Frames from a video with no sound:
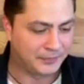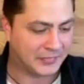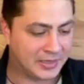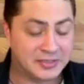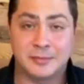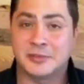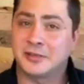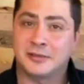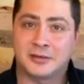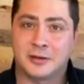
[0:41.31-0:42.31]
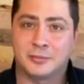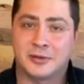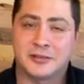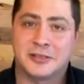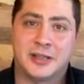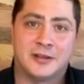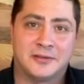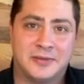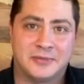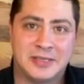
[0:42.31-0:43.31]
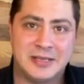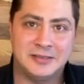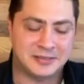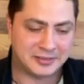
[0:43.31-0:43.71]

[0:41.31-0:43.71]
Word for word: Uh, same as the current production AR-15s,